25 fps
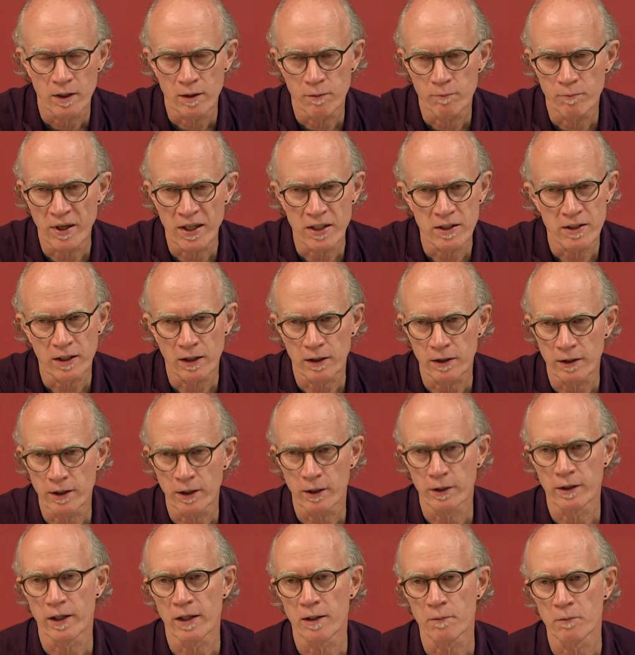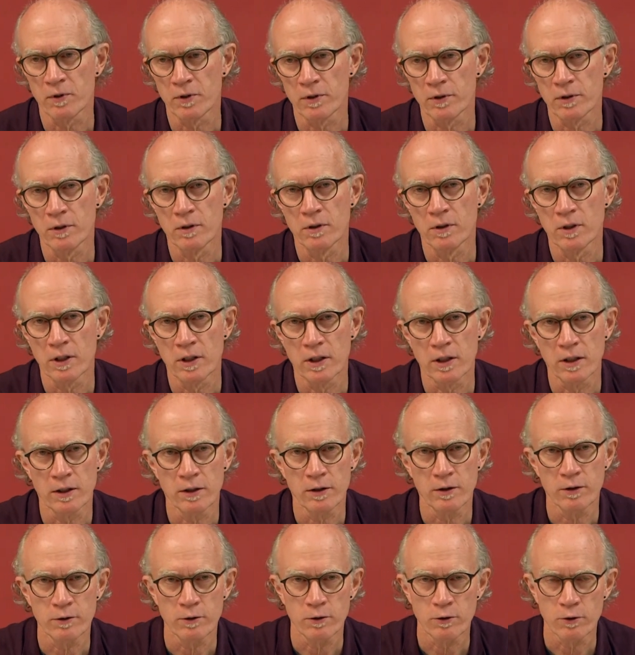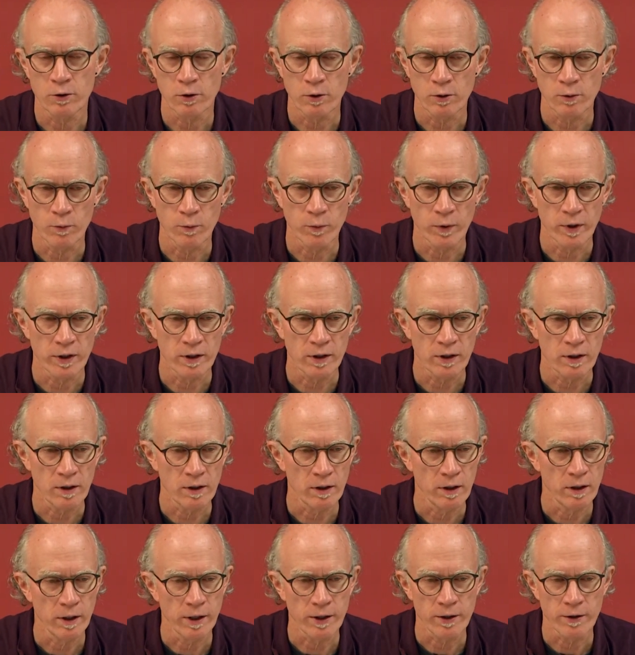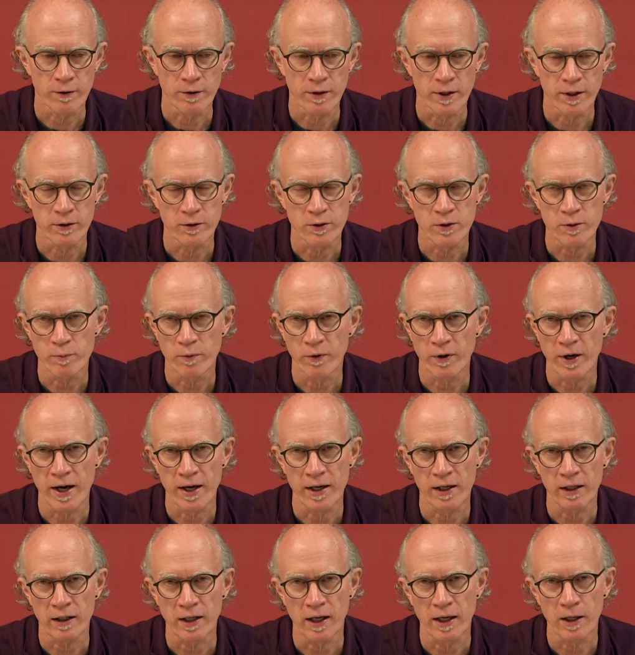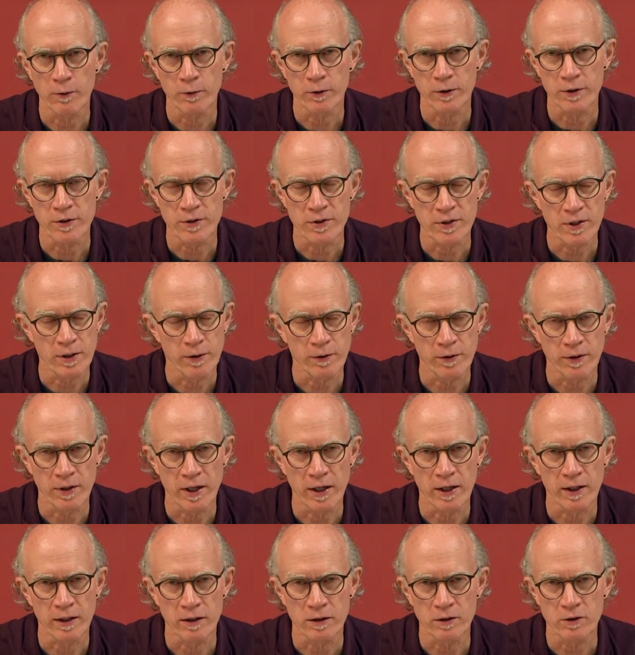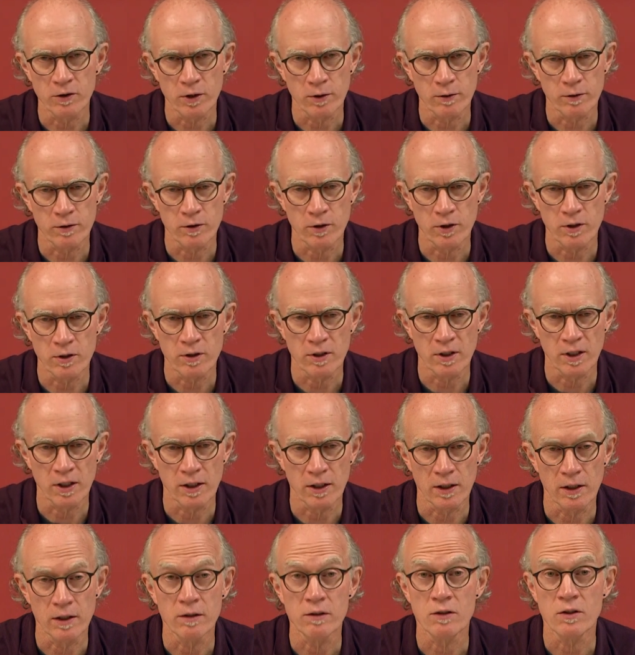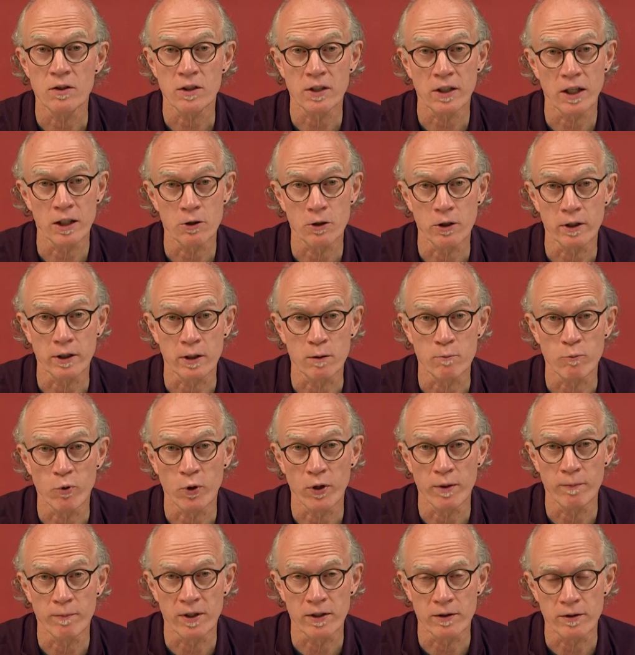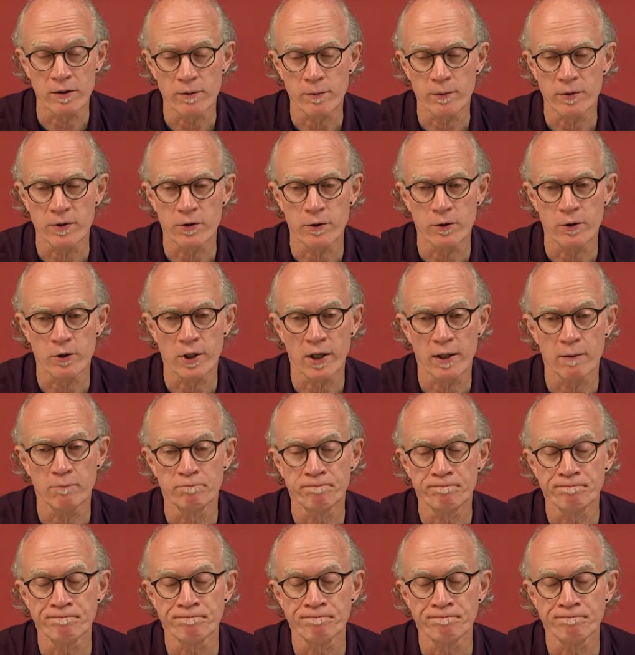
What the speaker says: basically unable to work other than sporadic hours here and there. She was just scheduling appointments was her job.